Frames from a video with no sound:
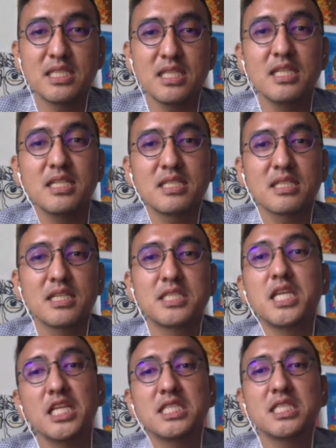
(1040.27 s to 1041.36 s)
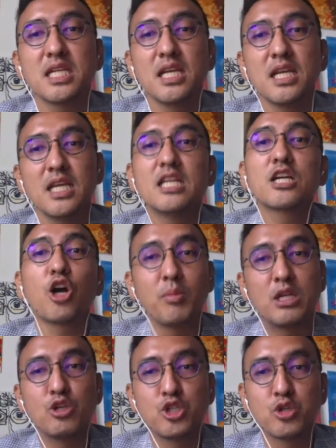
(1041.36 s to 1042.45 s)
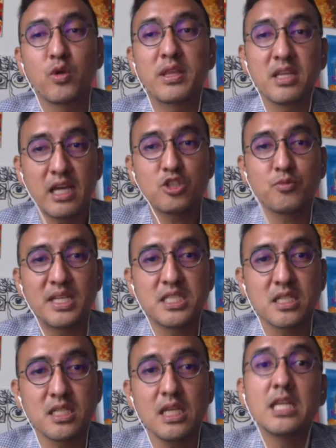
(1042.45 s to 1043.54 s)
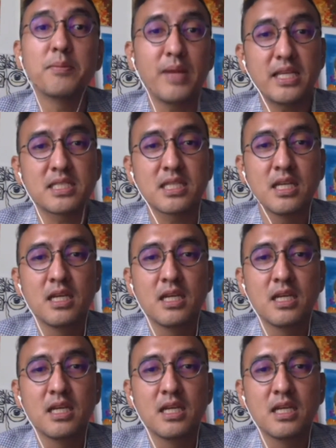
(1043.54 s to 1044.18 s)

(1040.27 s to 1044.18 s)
is a change in the common usual weather, as you mentioned, in a place.